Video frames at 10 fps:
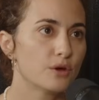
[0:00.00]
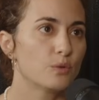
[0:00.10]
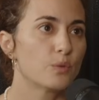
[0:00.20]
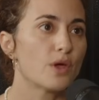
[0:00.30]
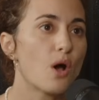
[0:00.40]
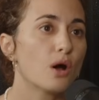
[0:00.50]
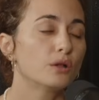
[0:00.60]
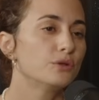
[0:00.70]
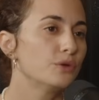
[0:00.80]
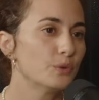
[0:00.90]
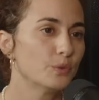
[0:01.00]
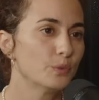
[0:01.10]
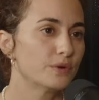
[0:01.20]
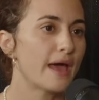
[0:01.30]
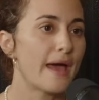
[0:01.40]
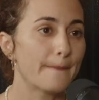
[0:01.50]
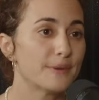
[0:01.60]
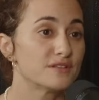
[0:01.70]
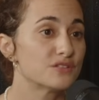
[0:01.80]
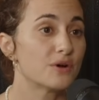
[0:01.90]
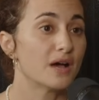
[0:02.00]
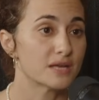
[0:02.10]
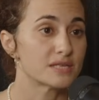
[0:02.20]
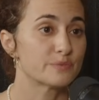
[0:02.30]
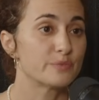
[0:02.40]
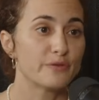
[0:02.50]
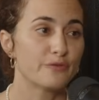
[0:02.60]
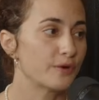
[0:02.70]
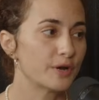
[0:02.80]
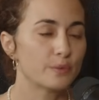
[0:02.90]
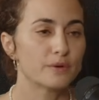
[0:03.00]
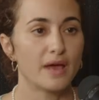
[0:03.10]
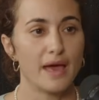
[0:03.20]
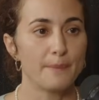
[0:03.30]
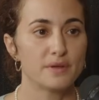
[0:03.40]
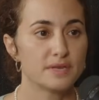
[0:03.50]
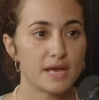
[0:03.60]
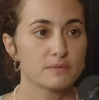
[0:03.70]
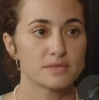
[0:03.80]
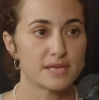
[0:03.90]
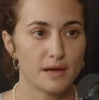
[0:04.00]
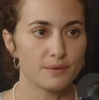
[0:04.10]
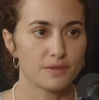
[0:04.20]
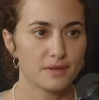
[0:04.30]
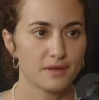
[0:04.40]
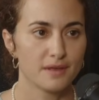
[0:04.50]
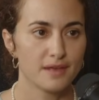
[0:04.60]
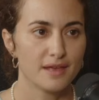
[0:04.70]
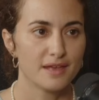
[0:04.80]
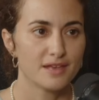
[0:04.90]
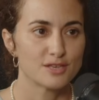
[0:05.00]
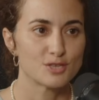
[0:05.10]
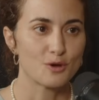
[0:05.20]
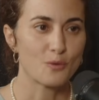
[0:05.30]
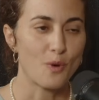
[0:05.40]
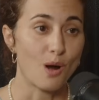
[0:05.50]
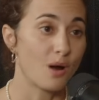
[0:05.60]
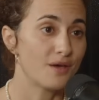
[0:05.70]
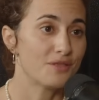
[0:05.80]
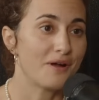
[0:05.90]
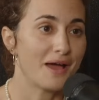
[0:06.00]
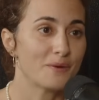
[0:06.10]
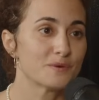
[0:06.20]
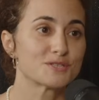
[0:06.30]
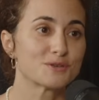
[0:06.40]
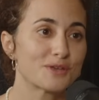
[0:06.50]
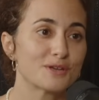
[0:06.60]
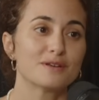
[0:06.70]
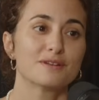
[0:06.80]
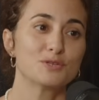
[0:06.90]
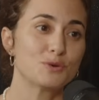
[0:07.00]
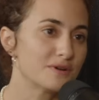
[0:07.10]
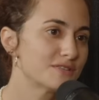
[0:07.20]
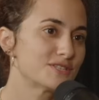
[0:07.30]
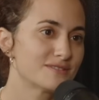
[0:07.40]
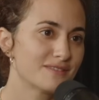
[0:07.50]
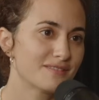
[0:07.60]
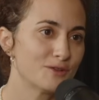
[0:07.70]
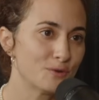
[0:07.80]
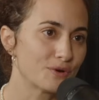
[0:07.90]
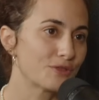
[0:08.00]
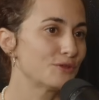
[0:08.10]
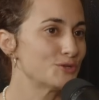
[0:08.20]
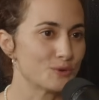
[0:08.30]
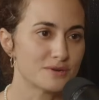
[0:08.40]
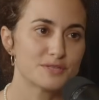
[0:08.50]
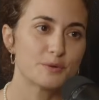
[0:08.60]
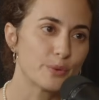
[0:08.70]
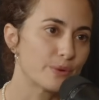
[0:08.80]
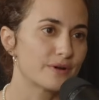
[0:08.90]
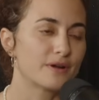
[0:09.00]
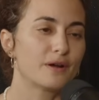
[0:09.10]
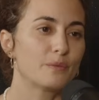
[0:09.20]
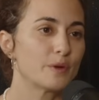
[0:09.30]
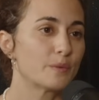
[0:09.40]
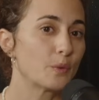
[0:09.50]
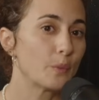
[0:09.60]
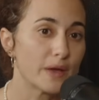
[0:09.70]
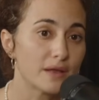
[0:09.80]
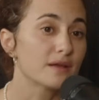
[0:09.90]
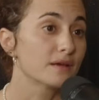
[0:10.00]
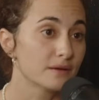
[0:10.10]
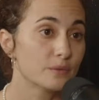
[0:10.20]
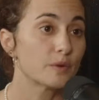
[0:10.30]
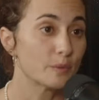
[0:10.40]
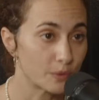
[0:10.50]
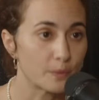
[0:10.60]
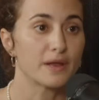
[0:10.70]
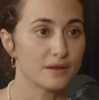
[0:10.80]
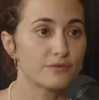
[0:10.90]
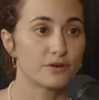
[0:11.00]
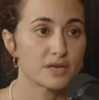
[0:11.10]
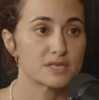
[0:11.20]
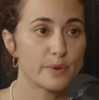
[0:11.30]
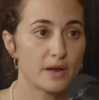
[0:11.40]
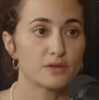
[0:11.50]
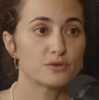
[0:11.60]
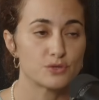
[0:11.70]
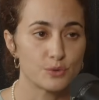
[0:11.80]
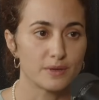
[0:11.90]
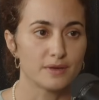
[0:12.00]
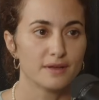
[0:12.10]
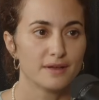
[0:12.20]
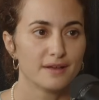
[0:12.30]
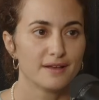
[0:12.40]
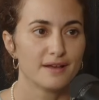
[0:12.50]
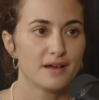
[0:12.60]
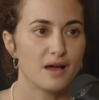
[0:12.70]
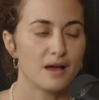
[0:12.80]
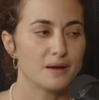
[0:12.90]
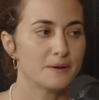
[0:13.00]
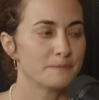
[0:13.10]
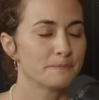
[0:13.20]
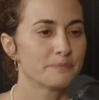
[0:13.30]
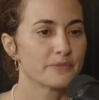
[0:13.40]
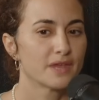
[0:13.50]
we all knew would happen to us before it would happen down south. So our other eye was looking towards the north, towards the border. We were waiting for Hezbollah to join. I